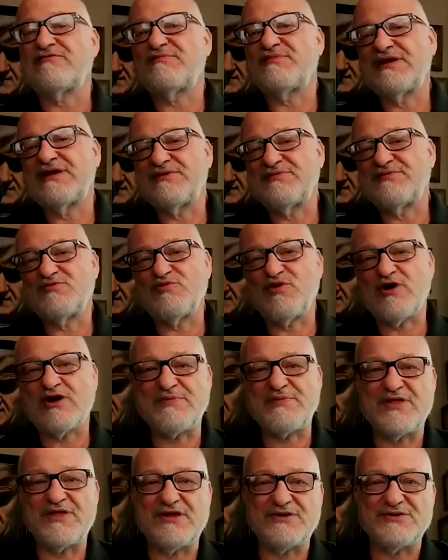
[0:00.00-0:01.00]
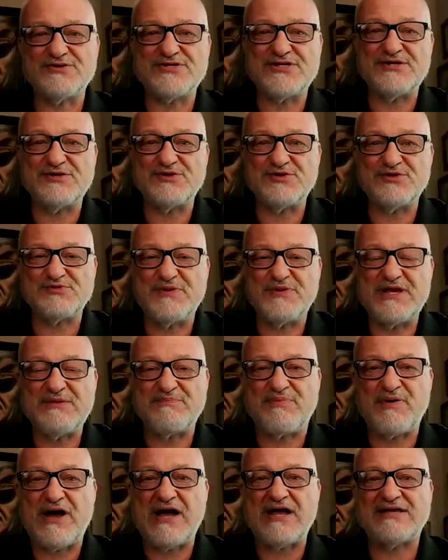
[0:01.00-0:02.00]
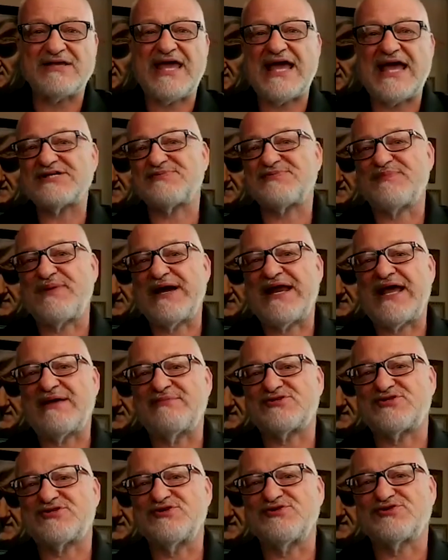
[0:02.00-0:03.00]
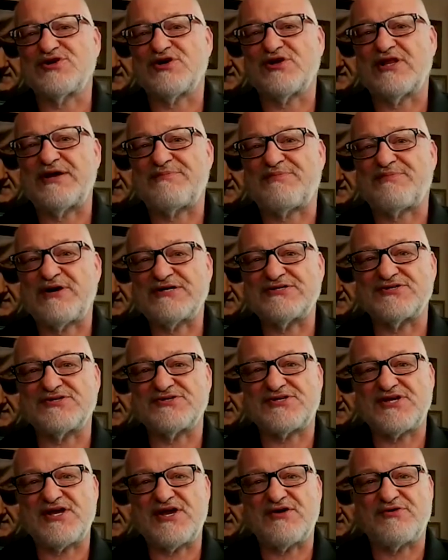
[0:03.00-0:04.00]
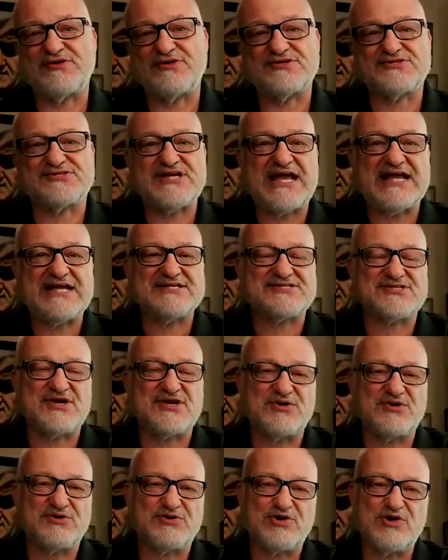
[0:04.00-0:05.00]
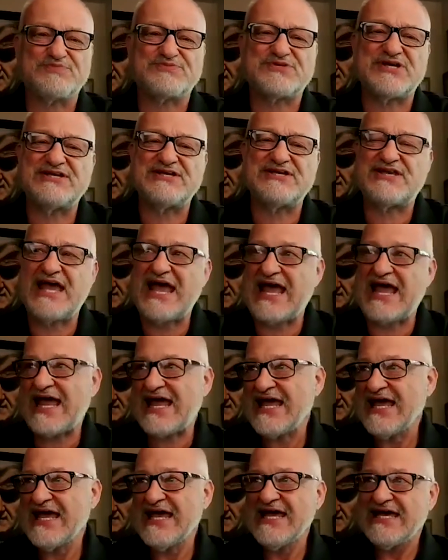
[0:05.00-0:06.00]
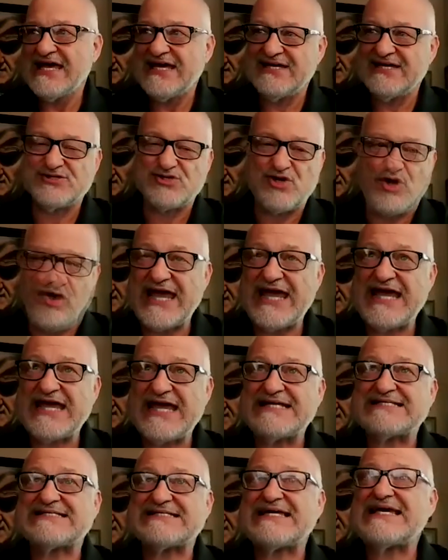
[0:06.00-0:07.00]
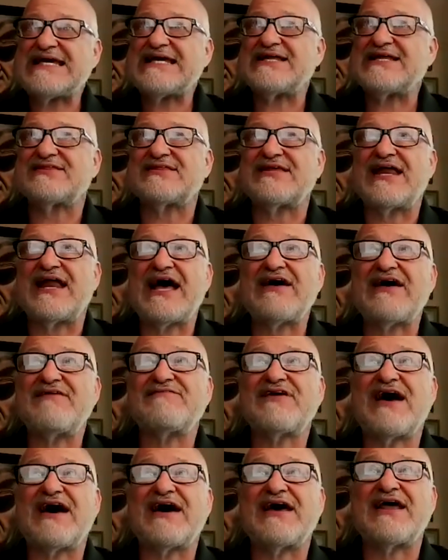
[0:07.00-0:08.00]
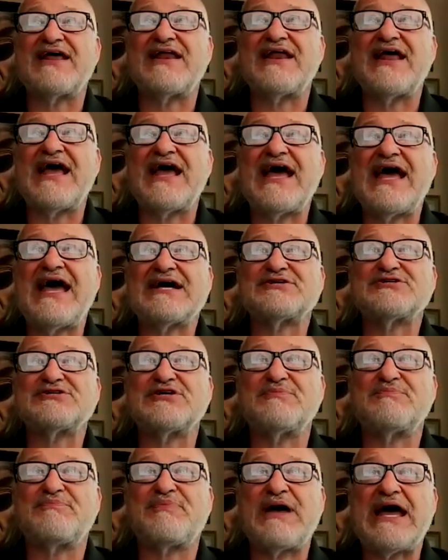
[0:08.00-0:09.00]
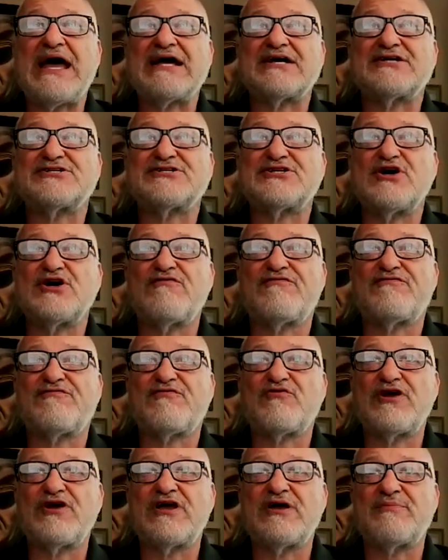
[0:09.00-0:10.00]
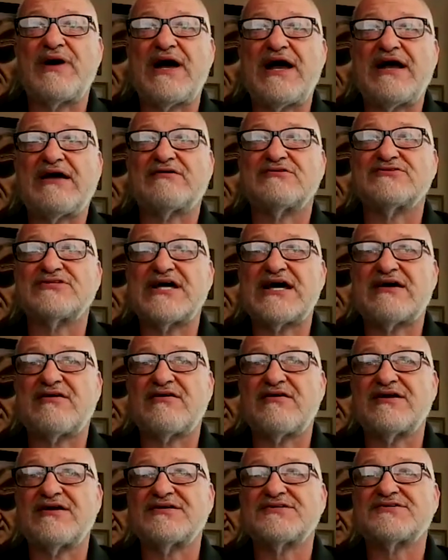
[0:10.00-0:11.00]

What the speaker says: everybody. Welcome to the Energy News Beat podcast. My name is Stu Turley, President and CEO of the Sandstone Group. Today is 18th, and I've got an action-packed show for you. Michael's out on